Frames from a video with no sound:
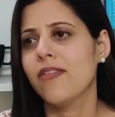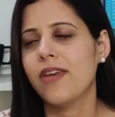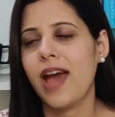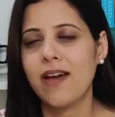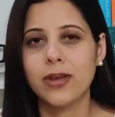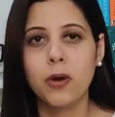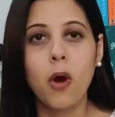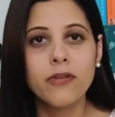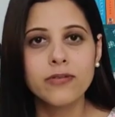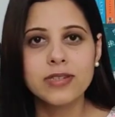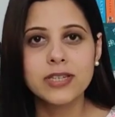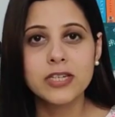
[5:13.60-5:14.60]
They're having
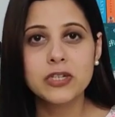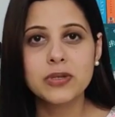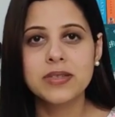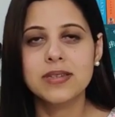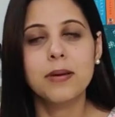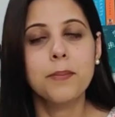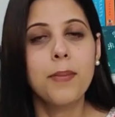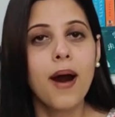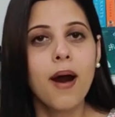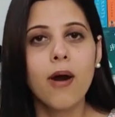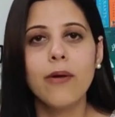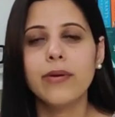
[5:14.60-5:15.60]
conversations in a
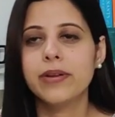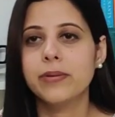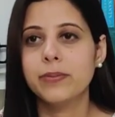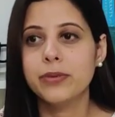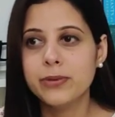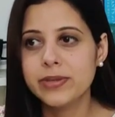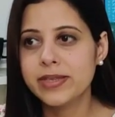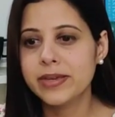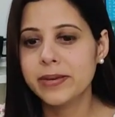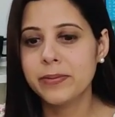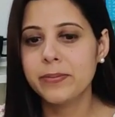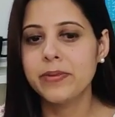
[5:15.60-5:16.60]
bar, in a
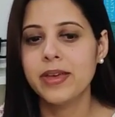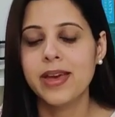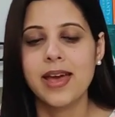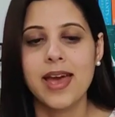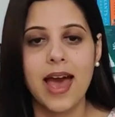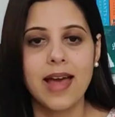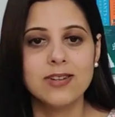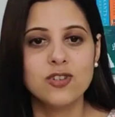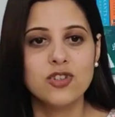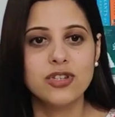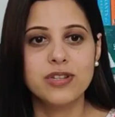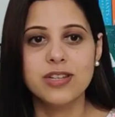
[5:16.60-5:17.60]
museum,
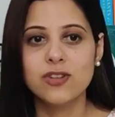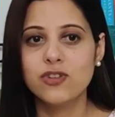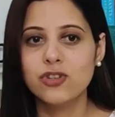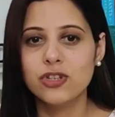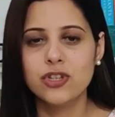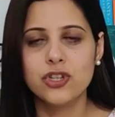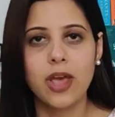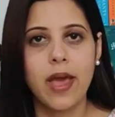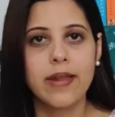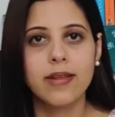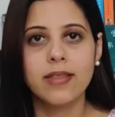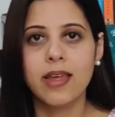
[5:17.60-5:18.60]
and they're just
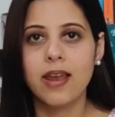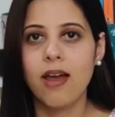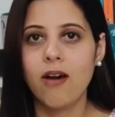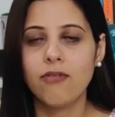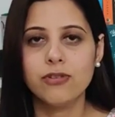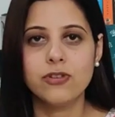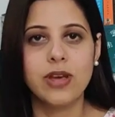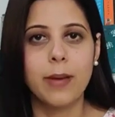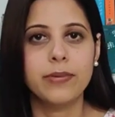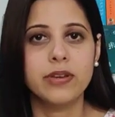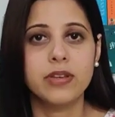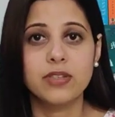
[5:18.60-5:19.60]
sharing their love for
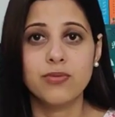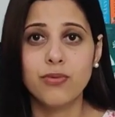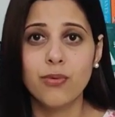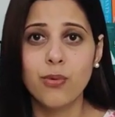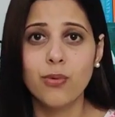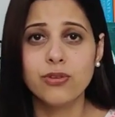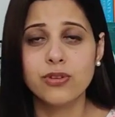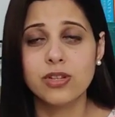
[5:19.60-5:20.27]
Japanese food.